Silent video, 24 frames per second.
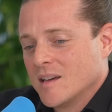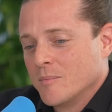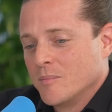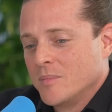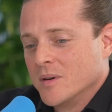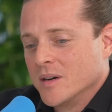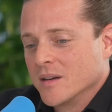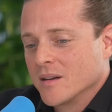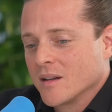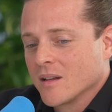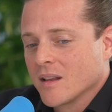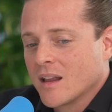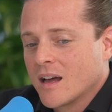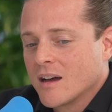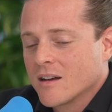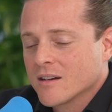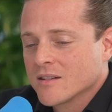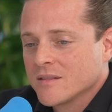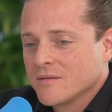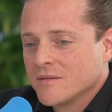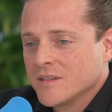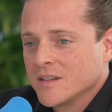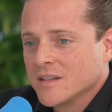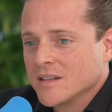But a
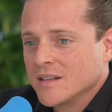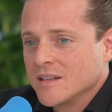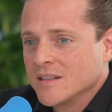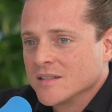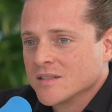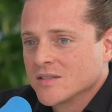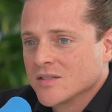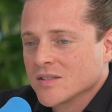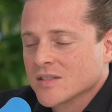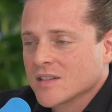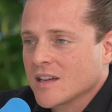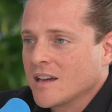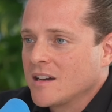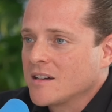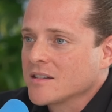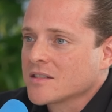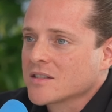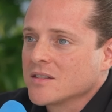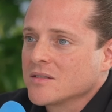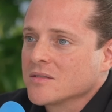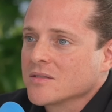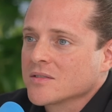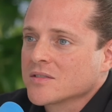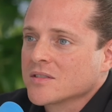lot of it is just
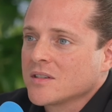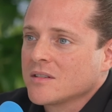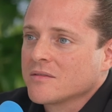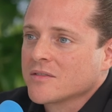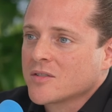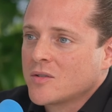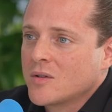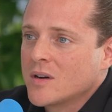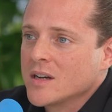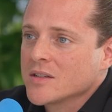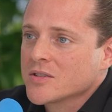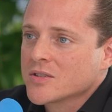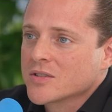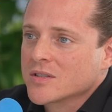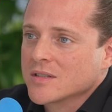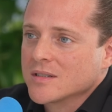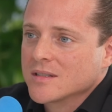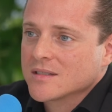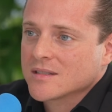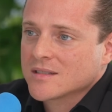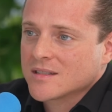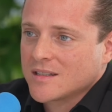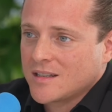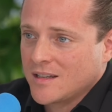asking yourself
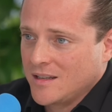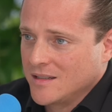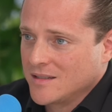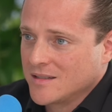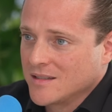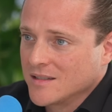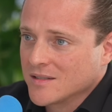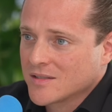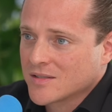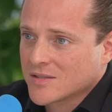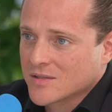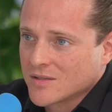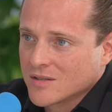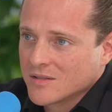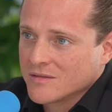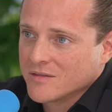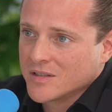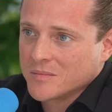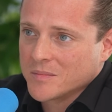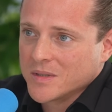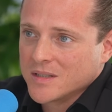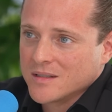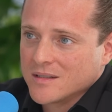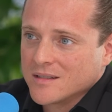questions. Is this
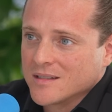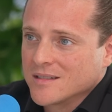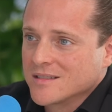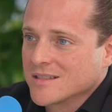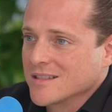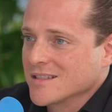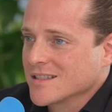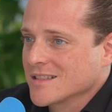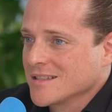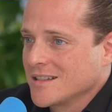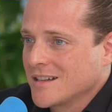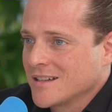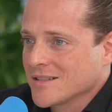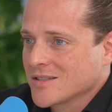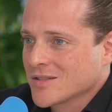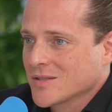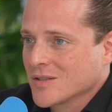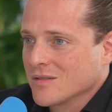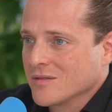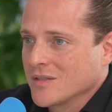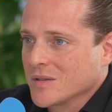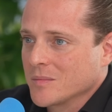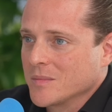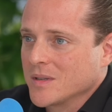serving me? Is this not
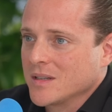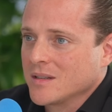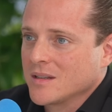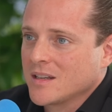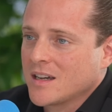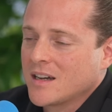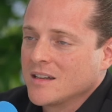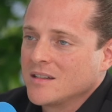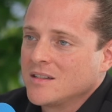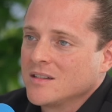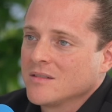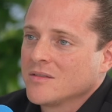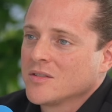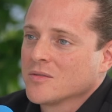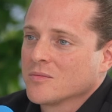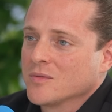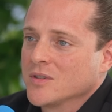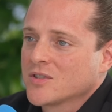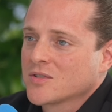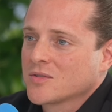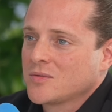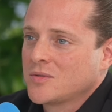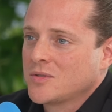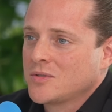serving me? The idea of the
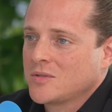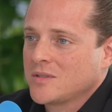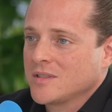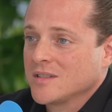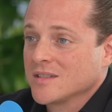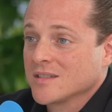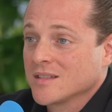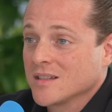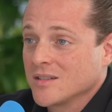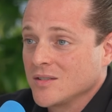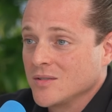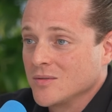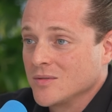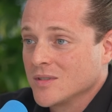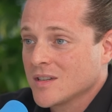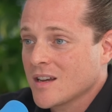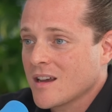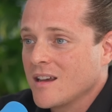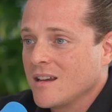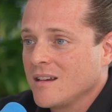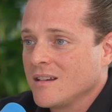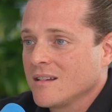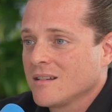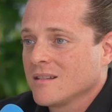ritual is that you
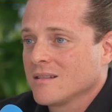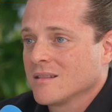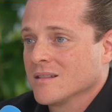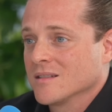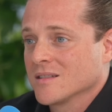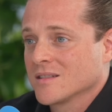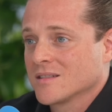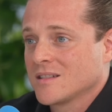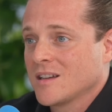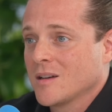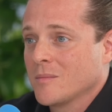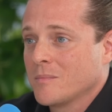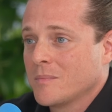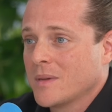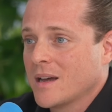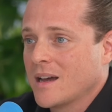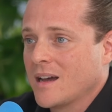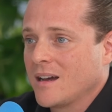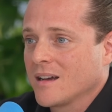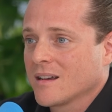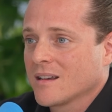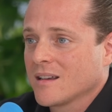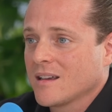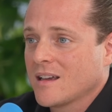take the step
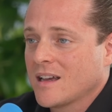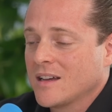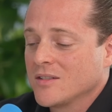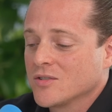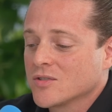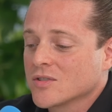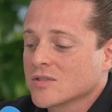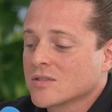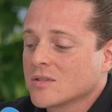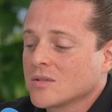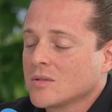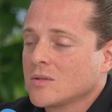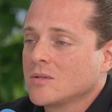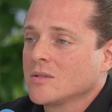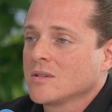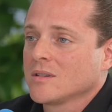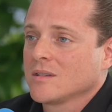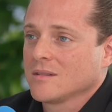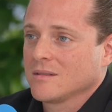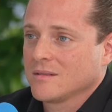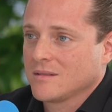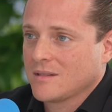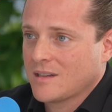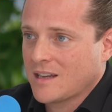back and just look
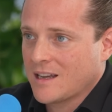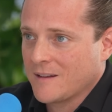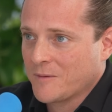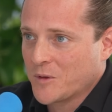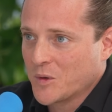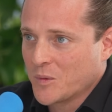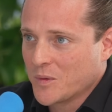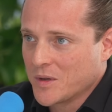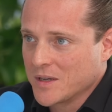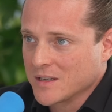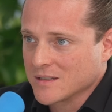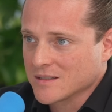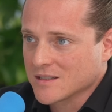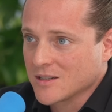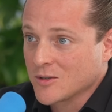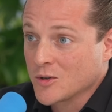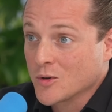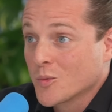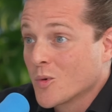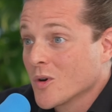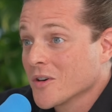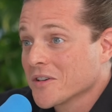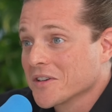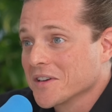at the things that
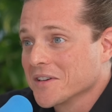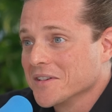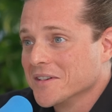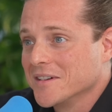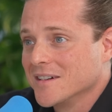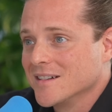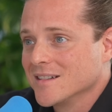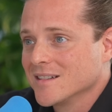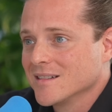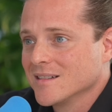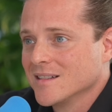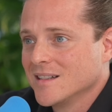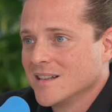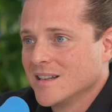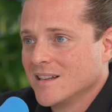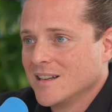you're working on.